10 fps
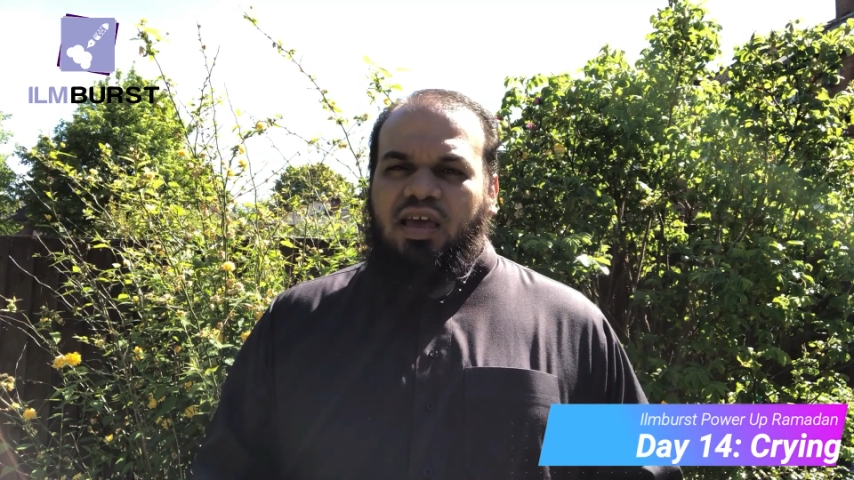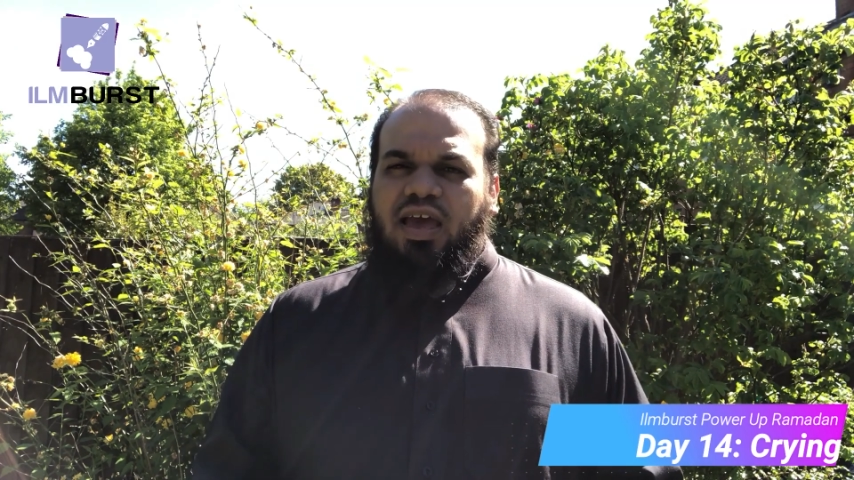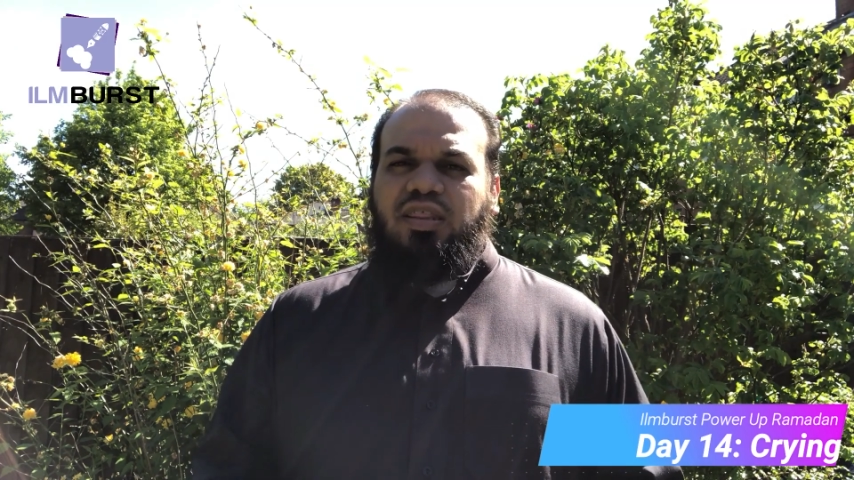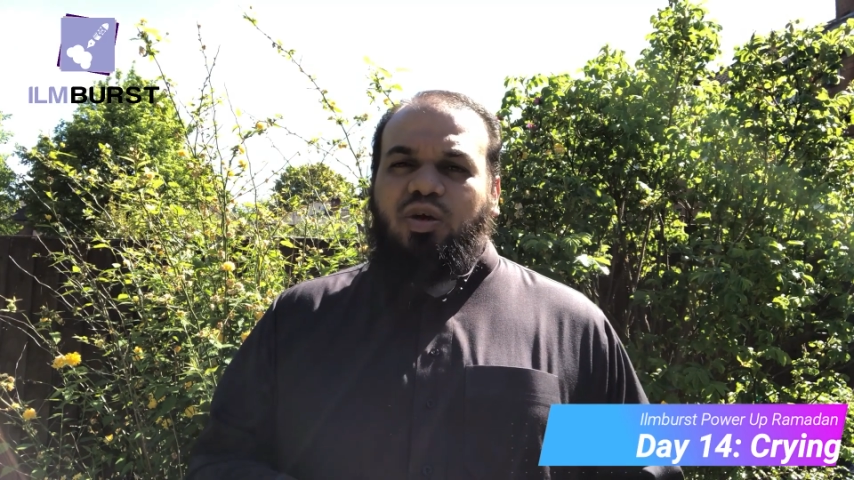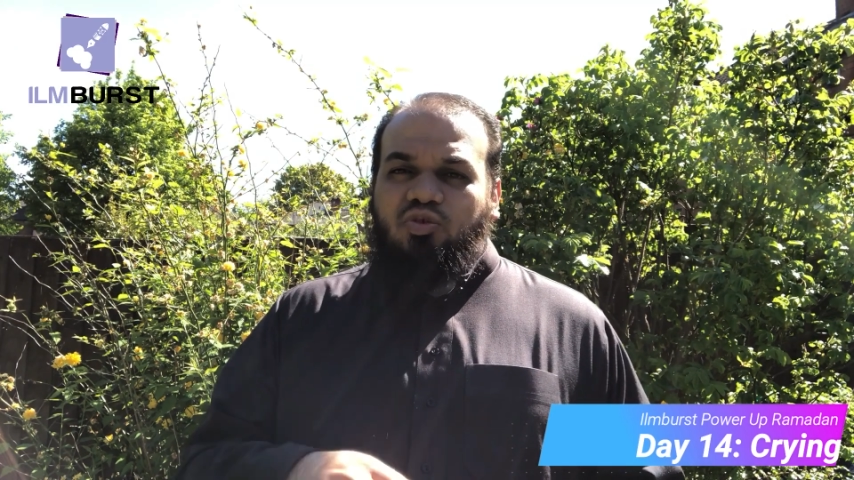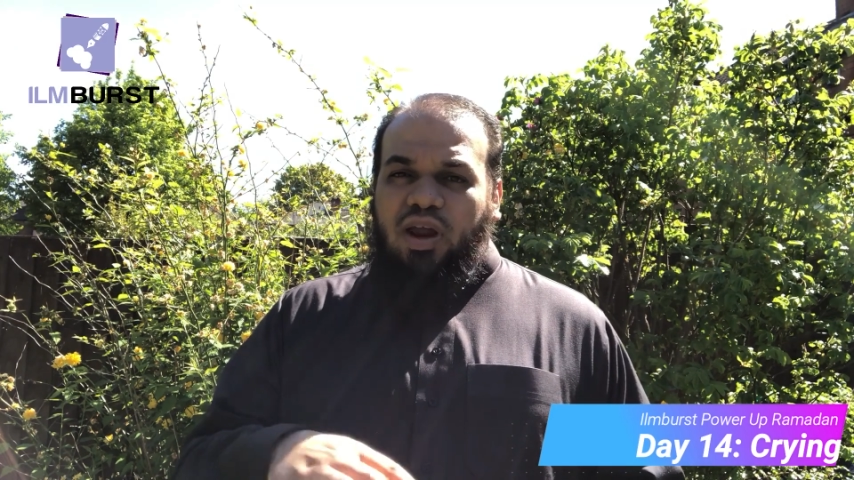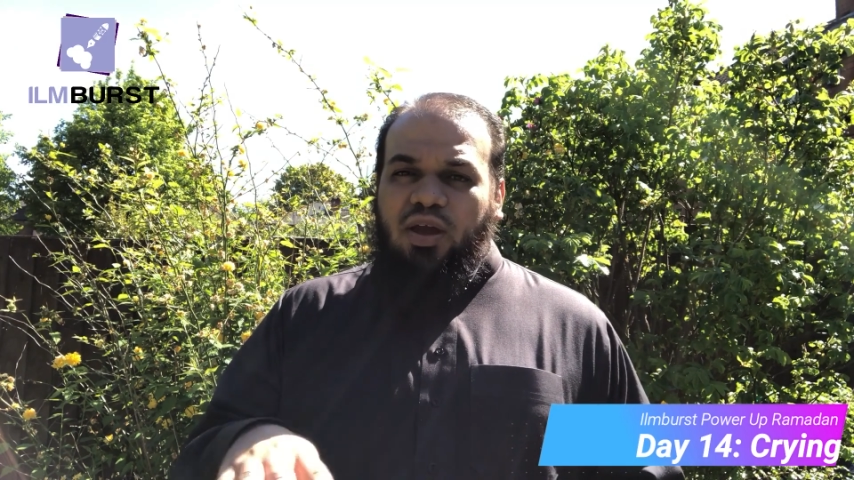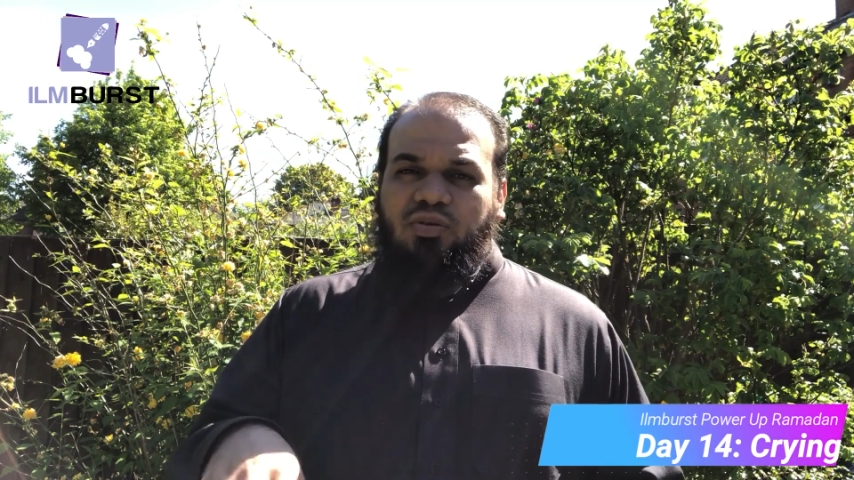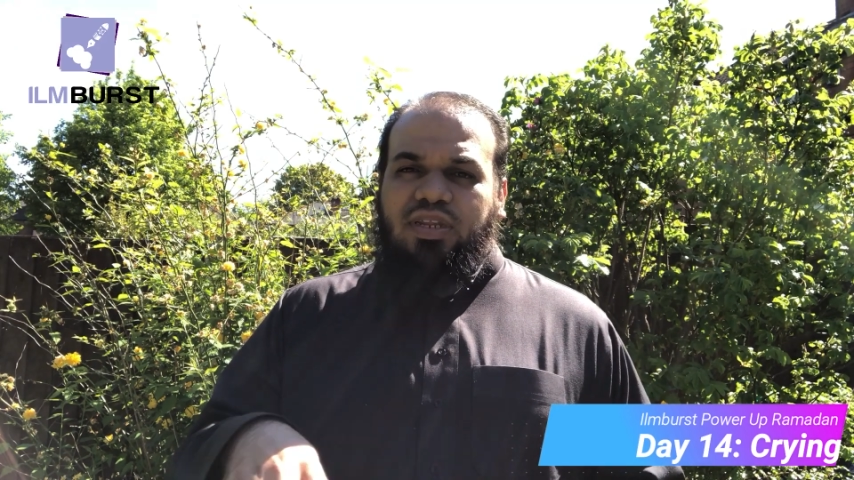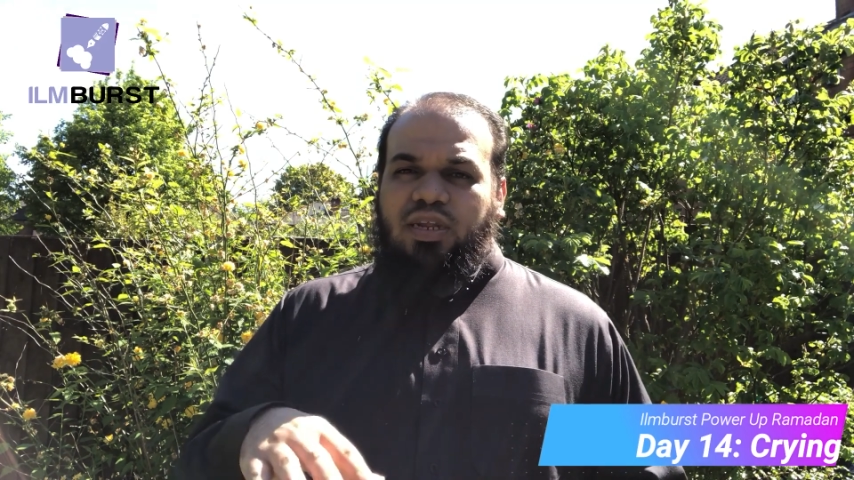and the
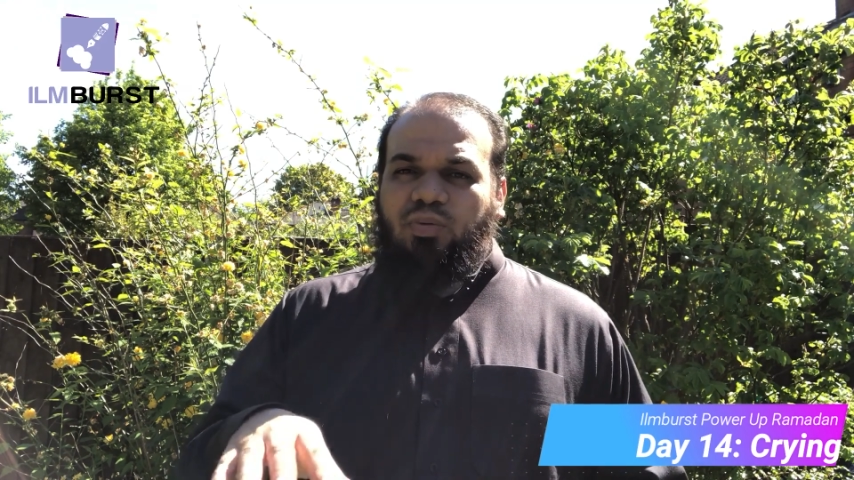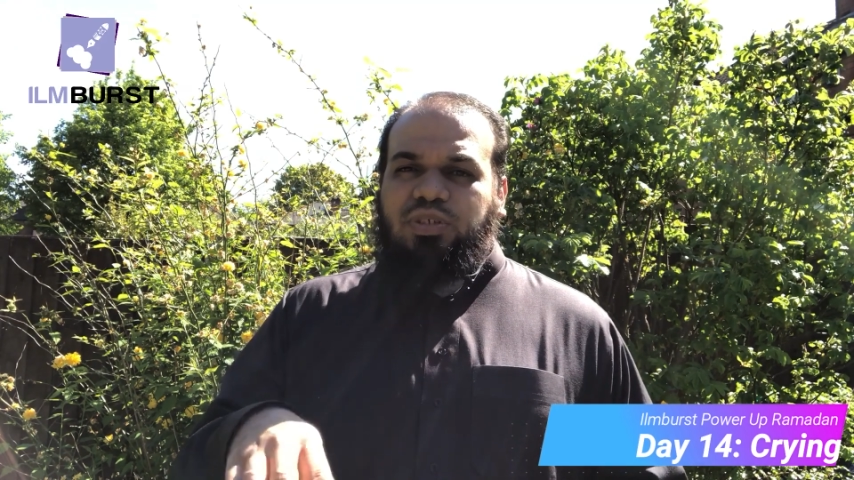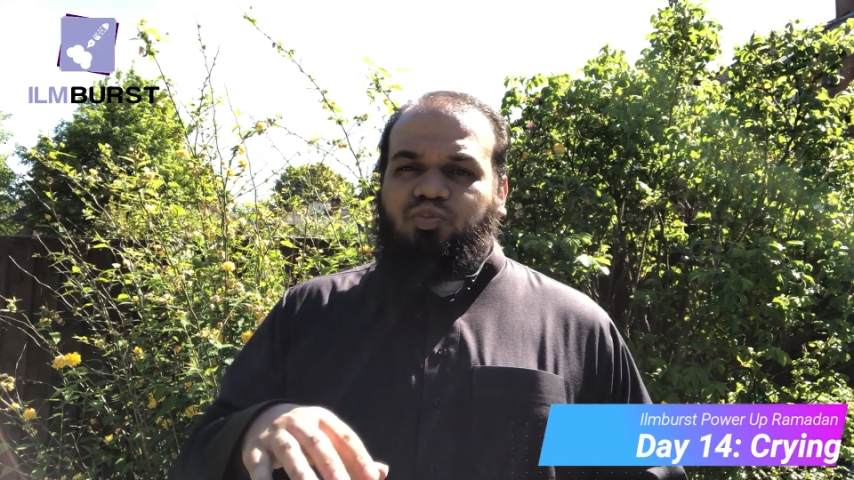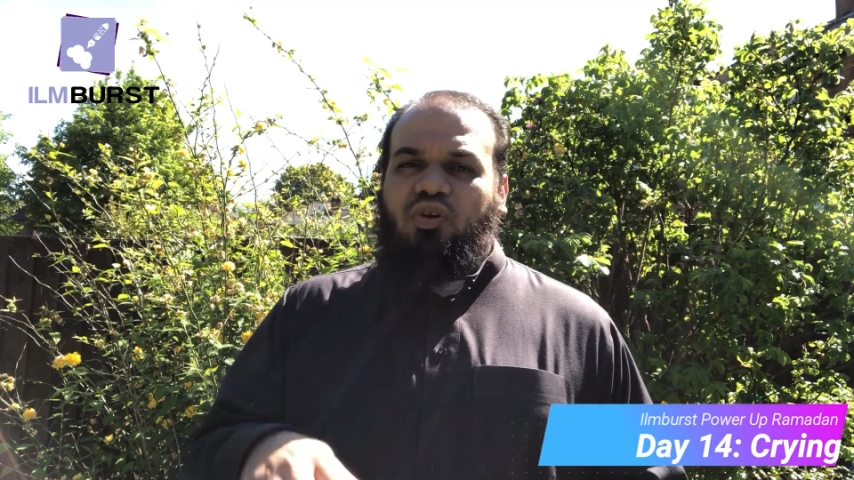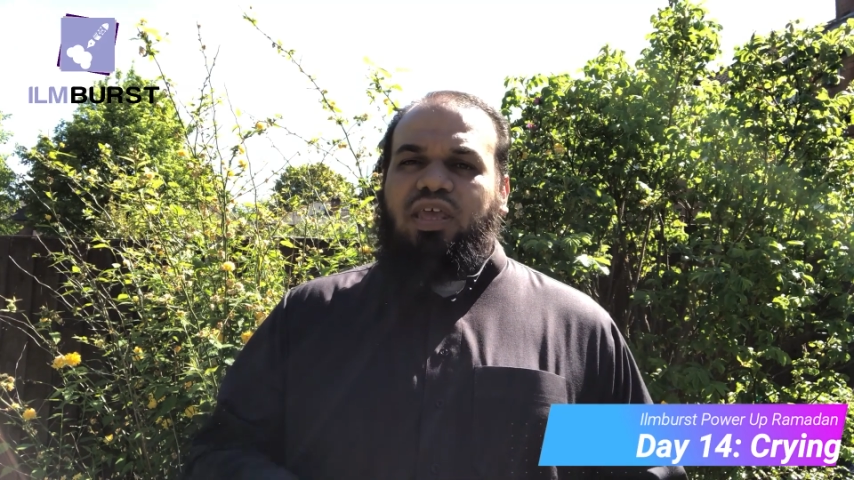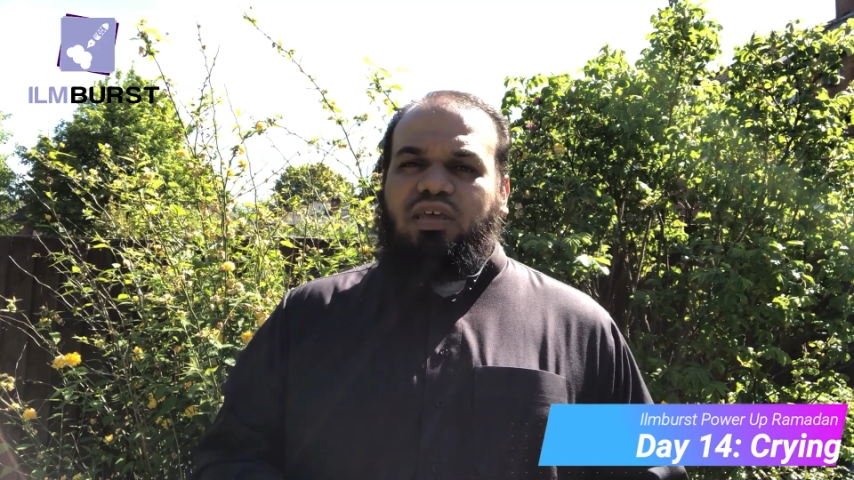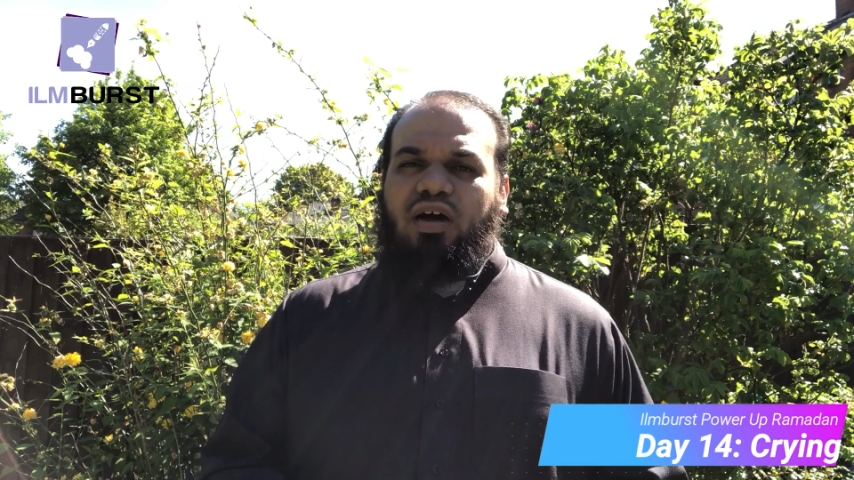ground that he was praying